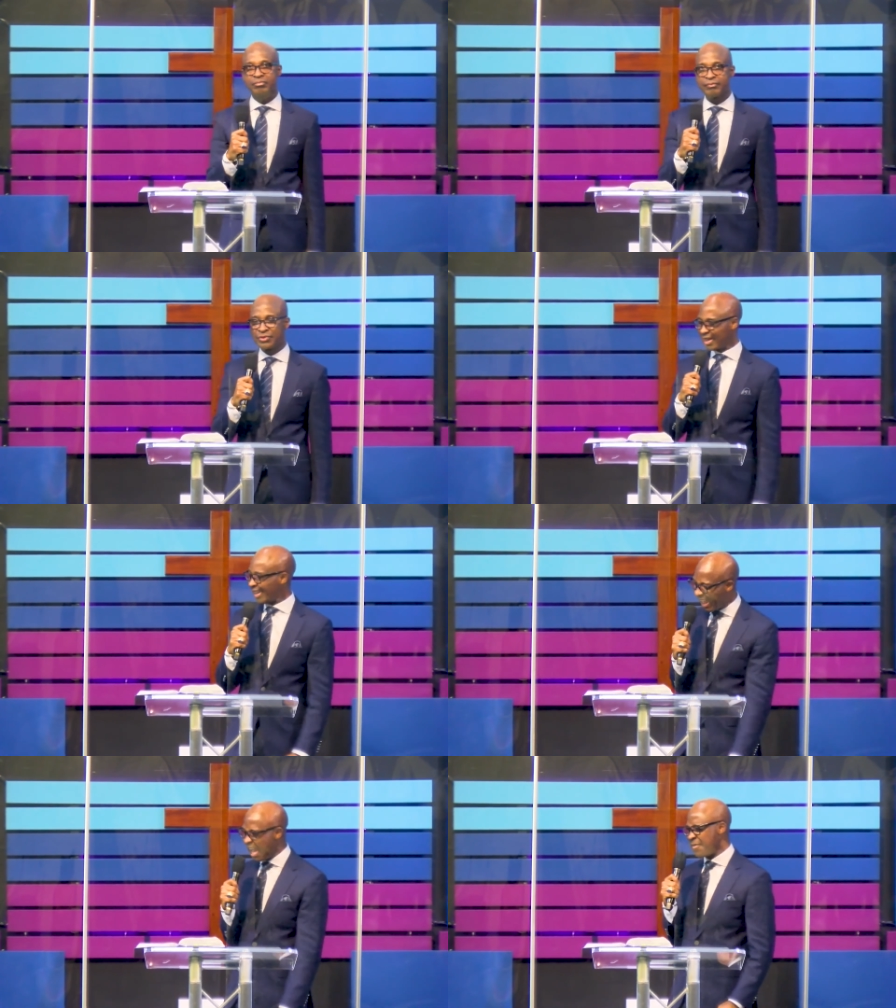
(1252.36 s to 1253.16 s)
The
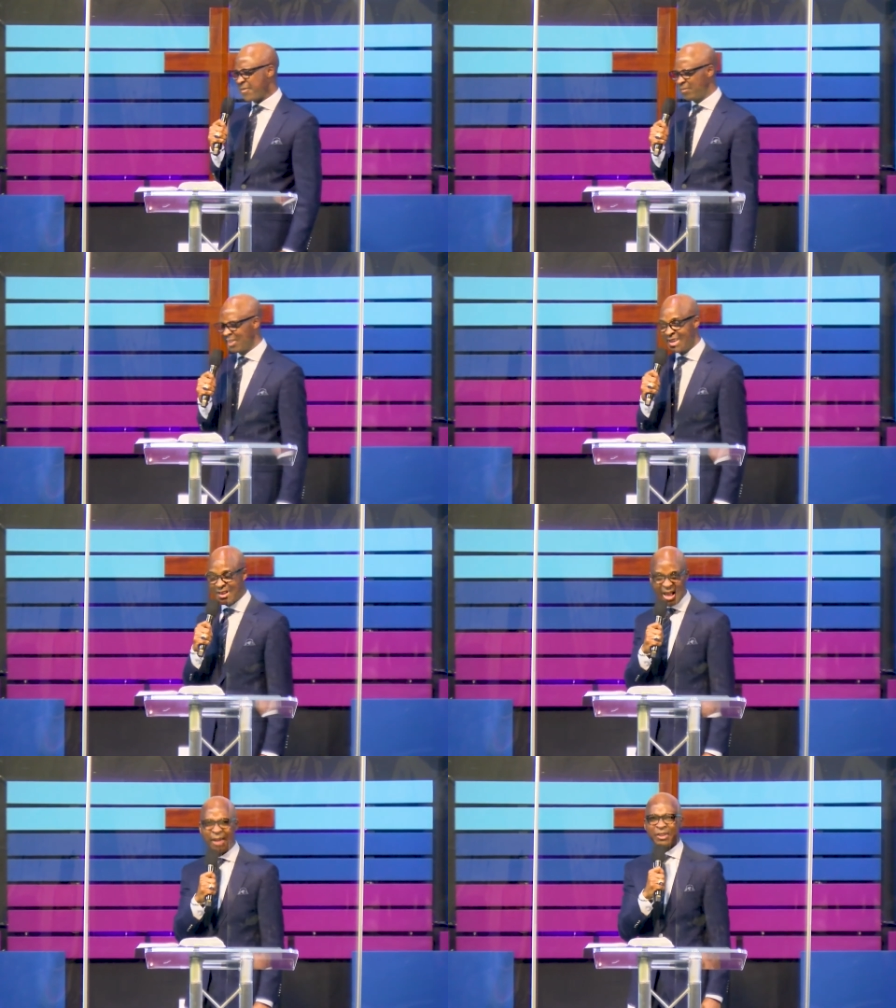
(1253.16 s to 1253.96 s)
life
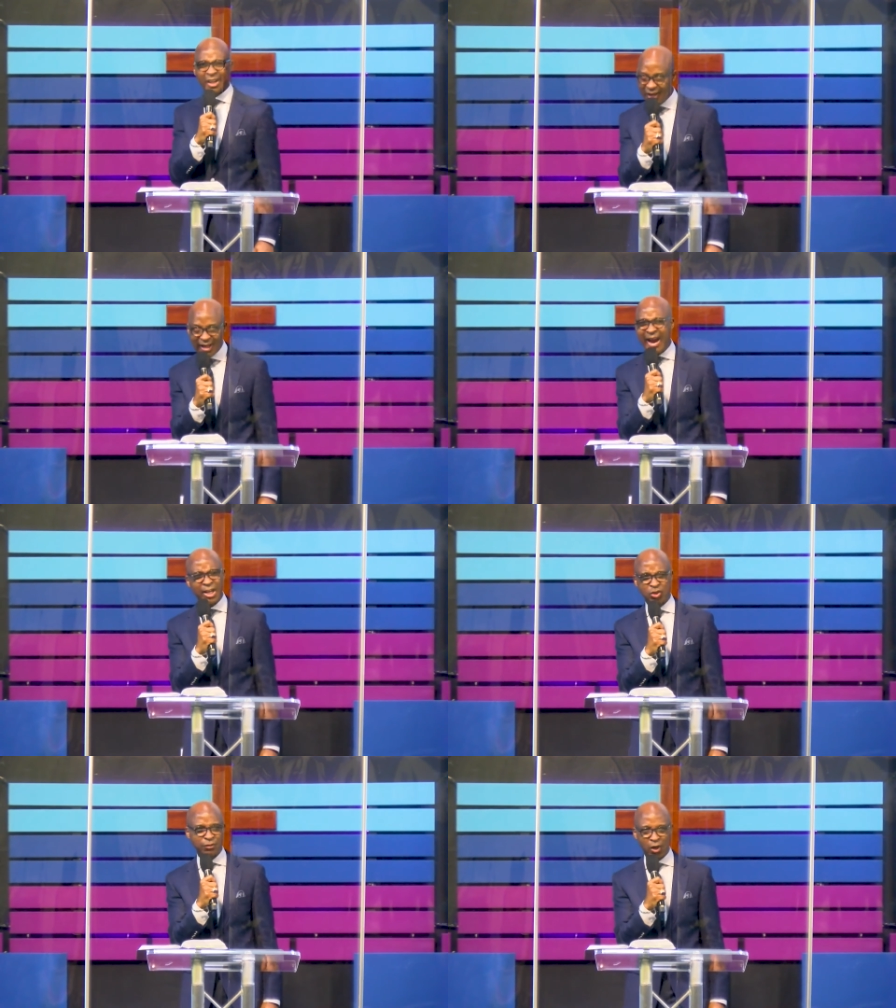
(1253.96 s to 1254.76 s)
and the
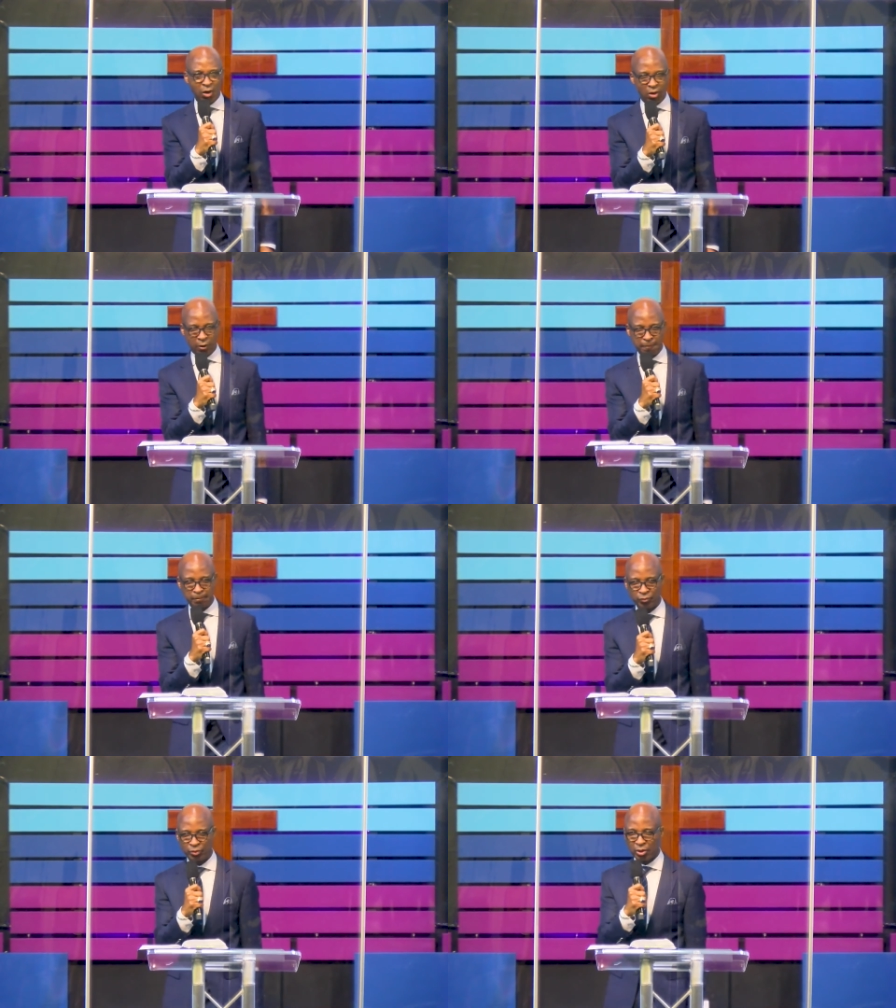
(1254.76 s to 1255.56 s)
light of God.
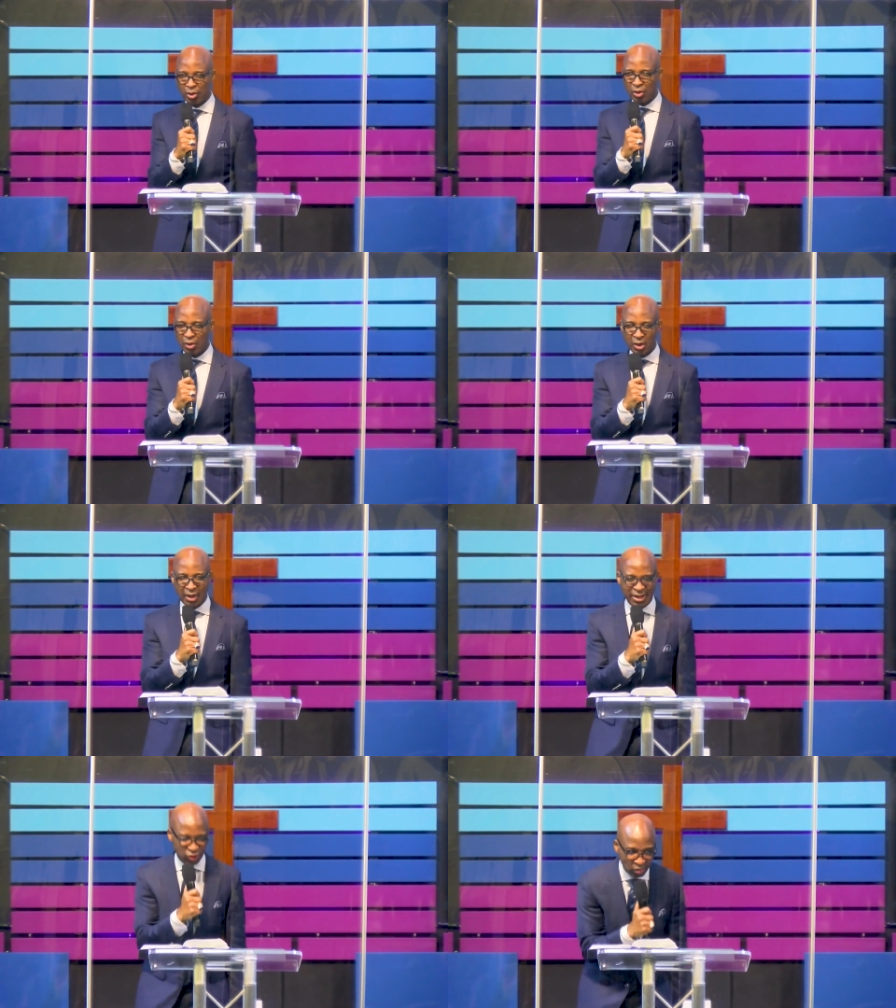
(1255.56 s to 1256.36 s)

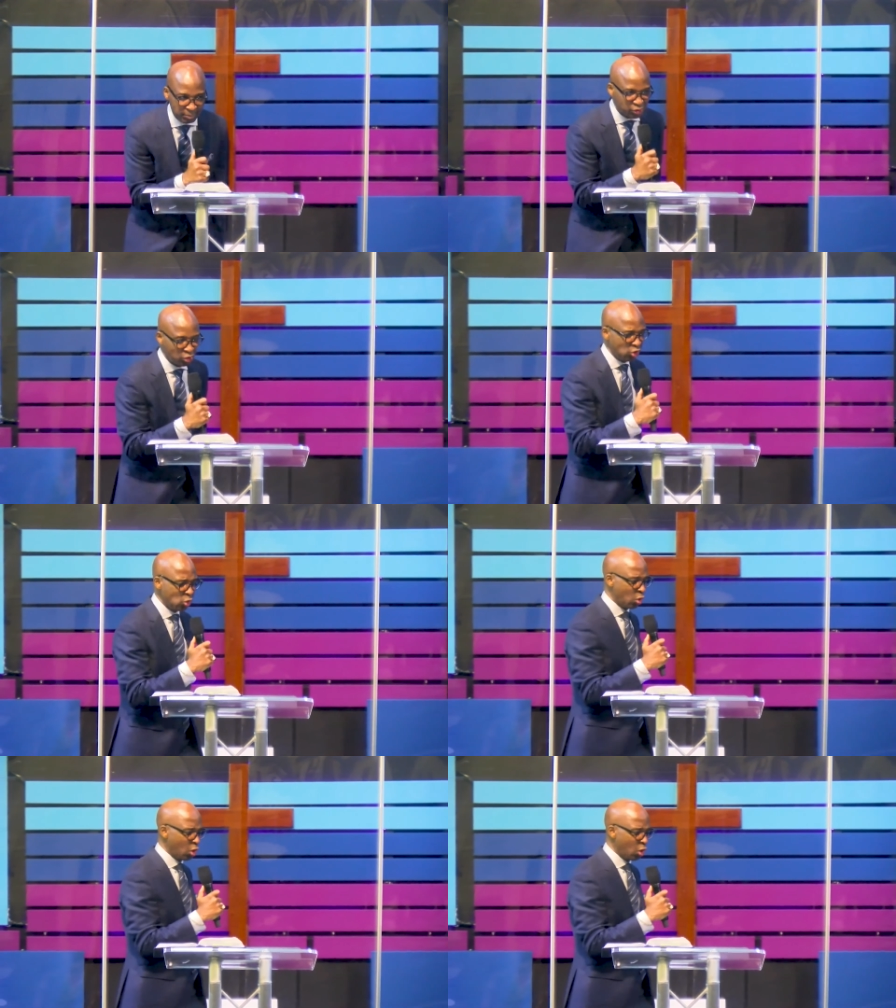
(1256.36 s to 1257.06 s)
I submit to you,